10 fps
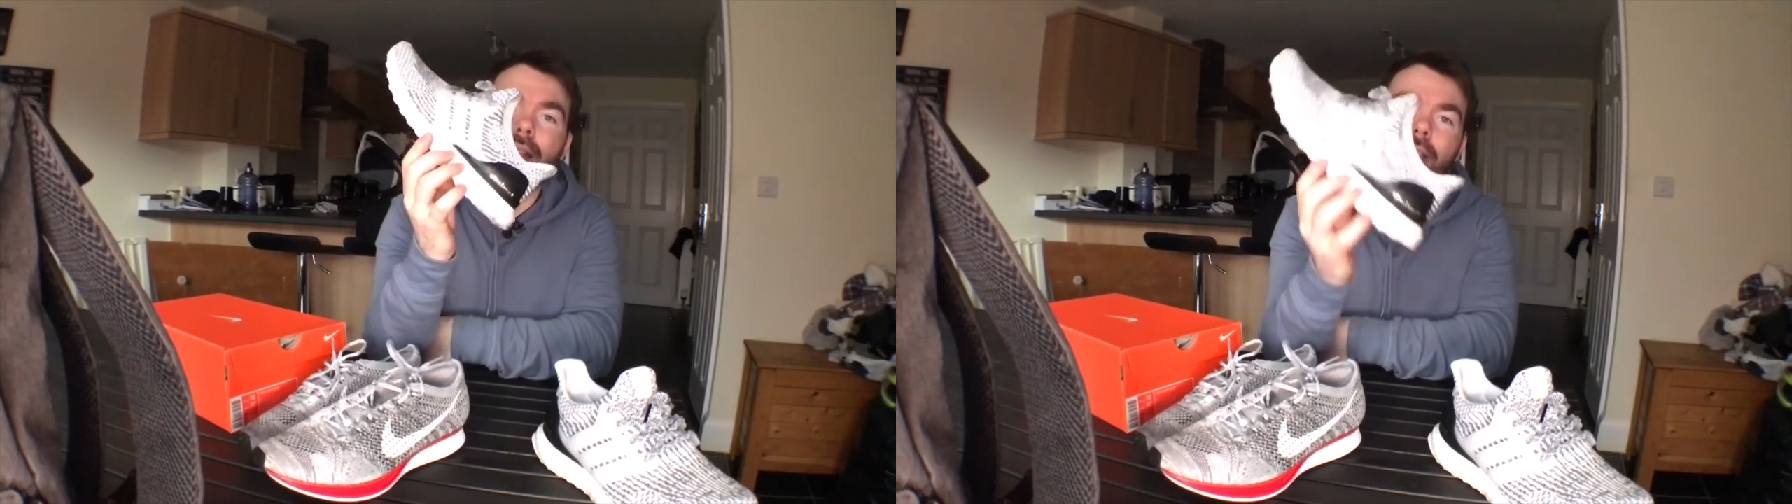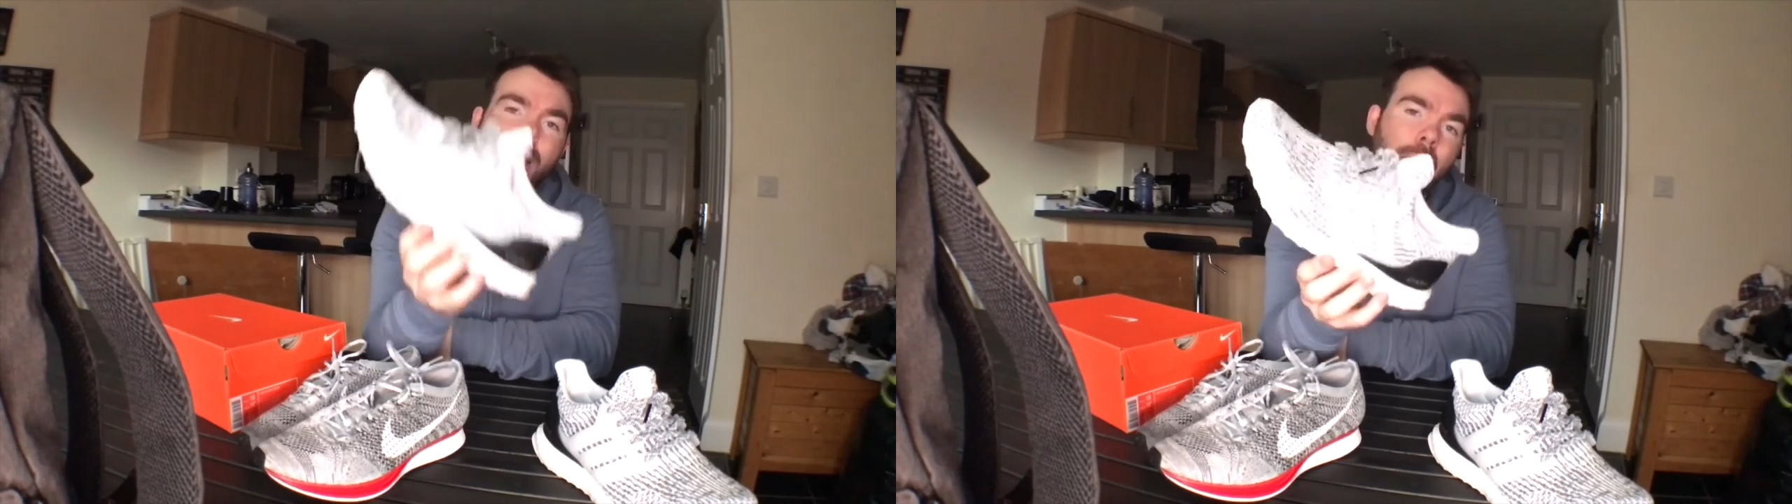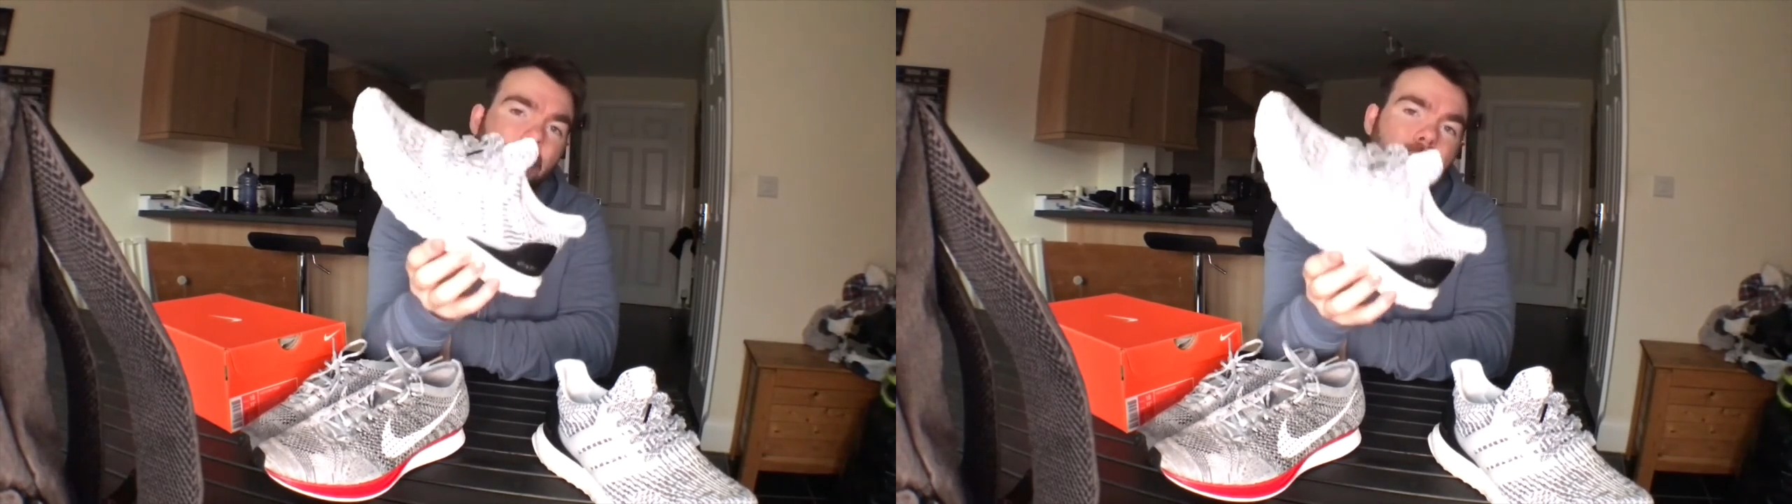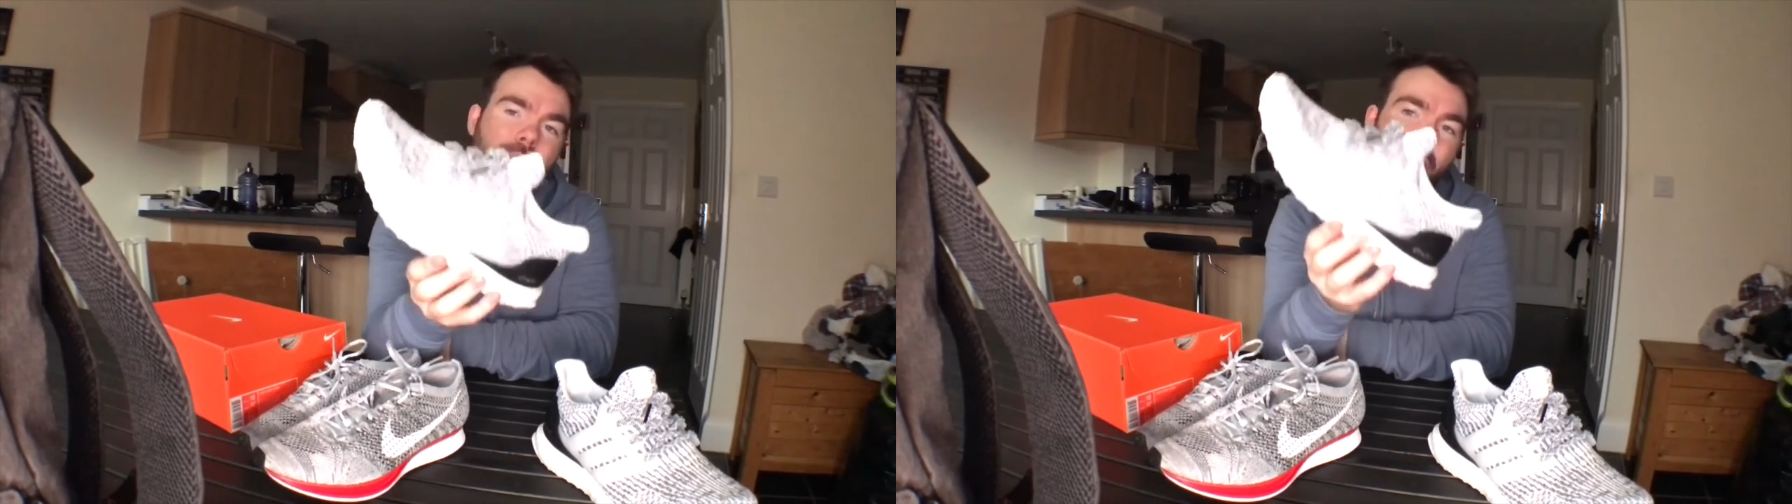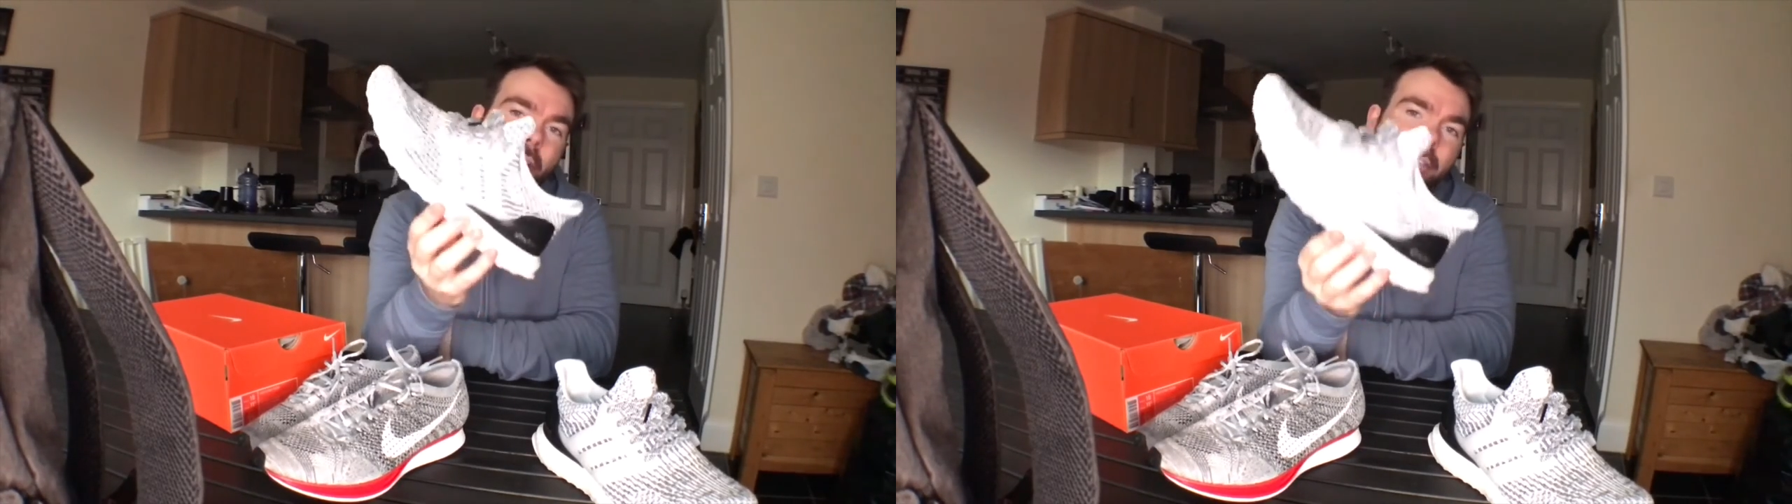slipper
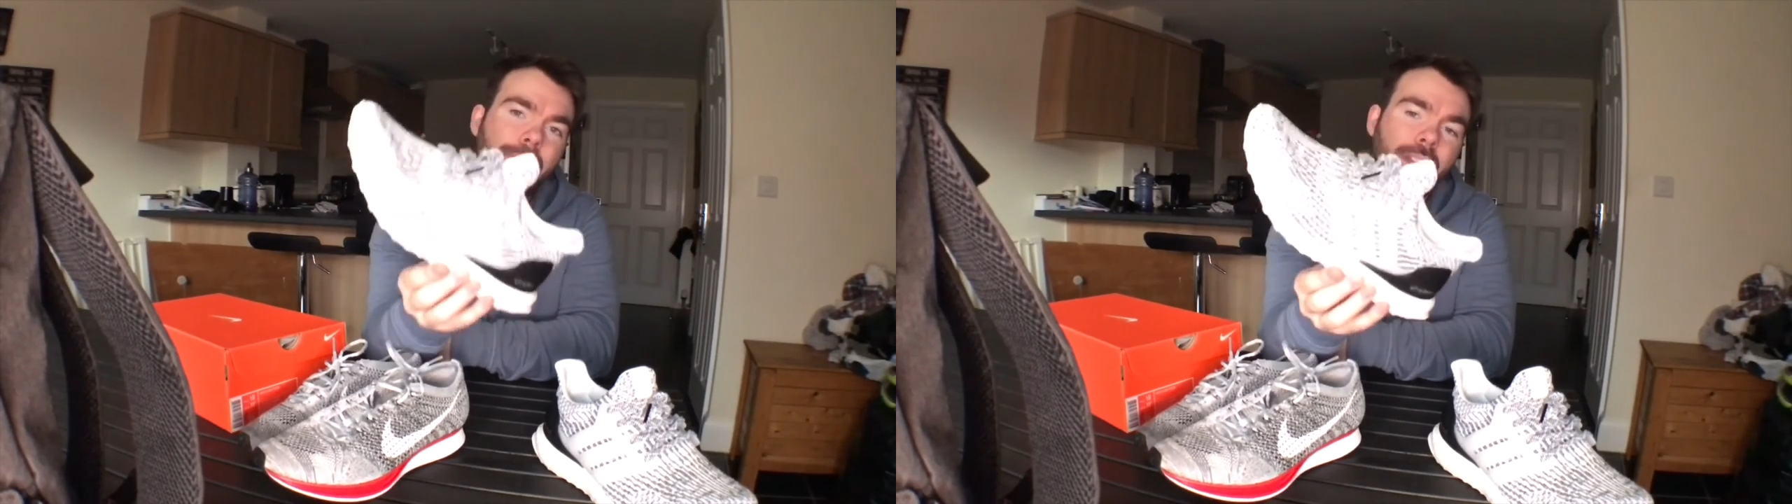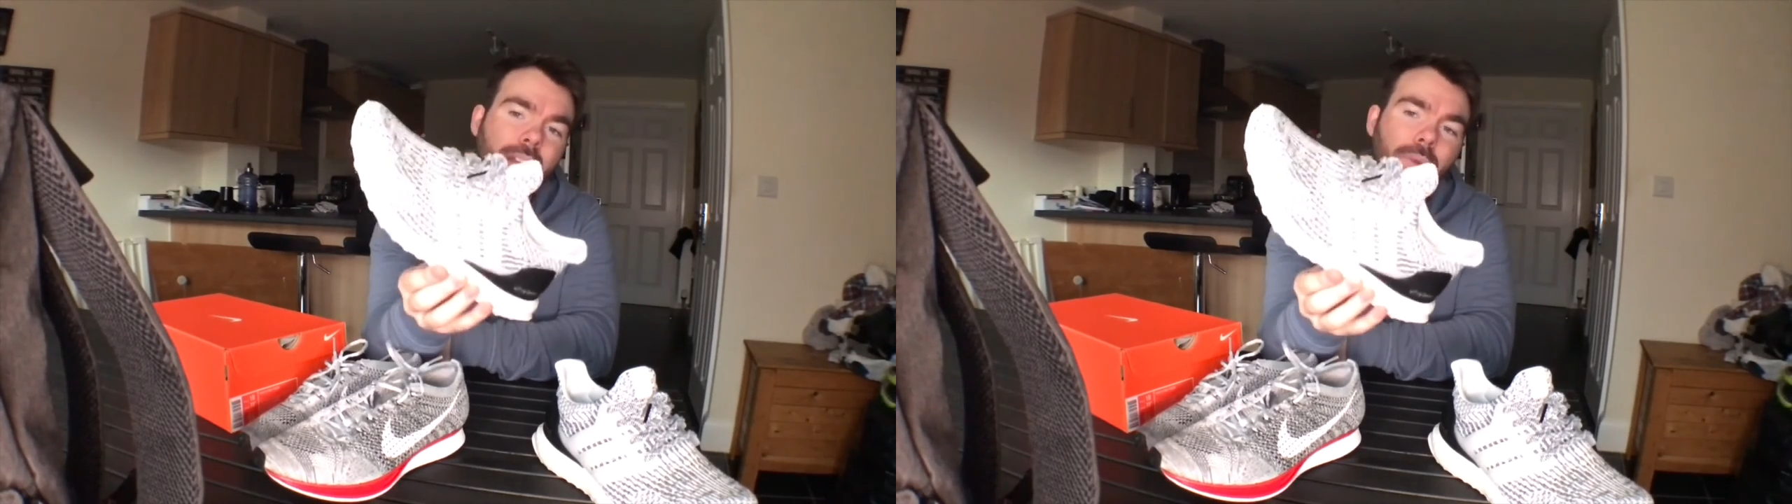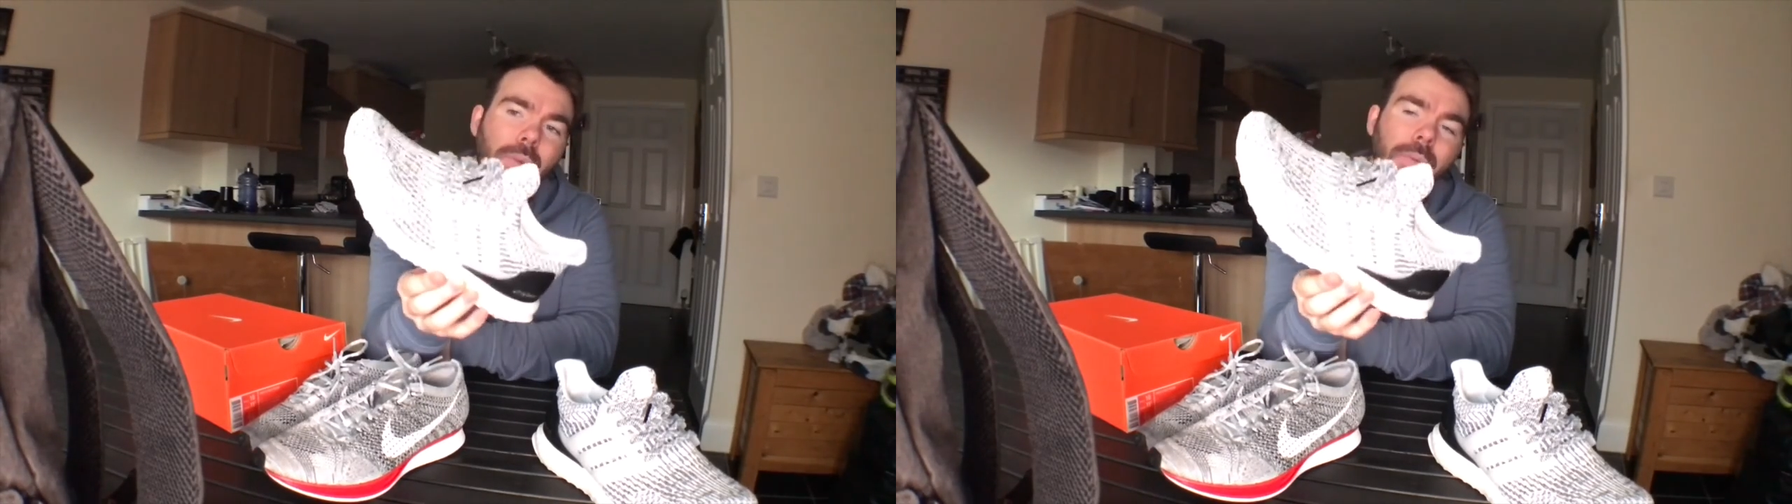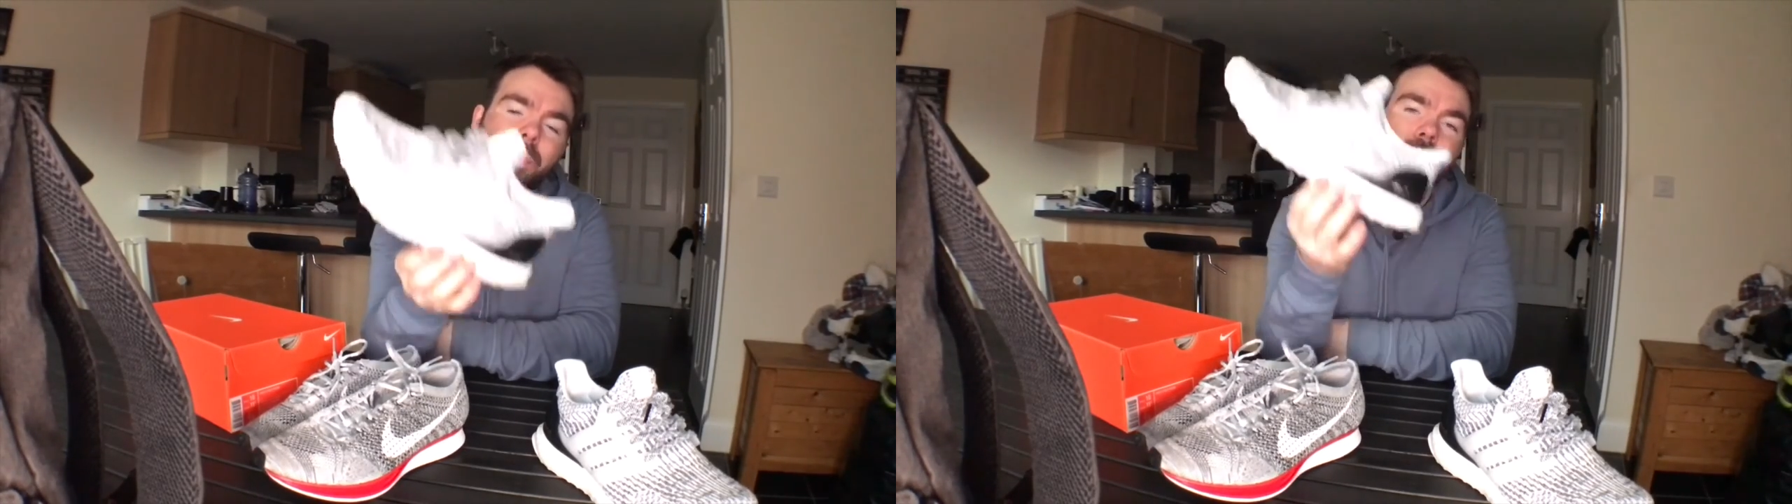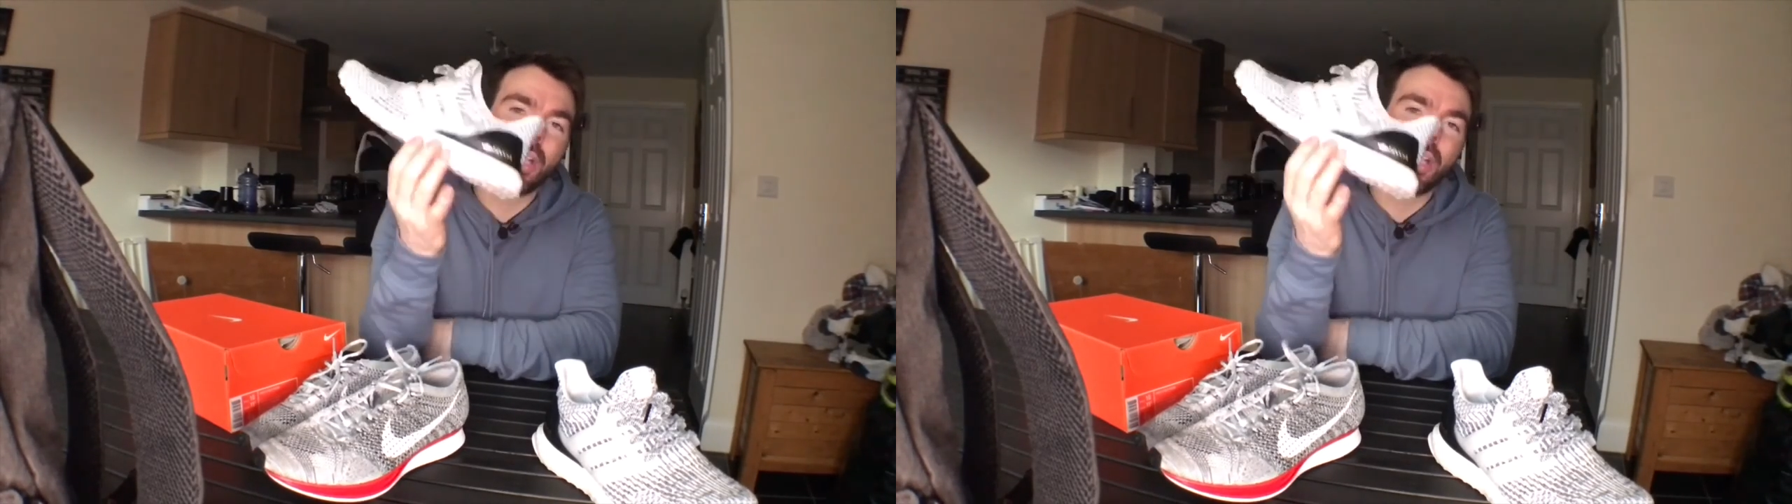type feel?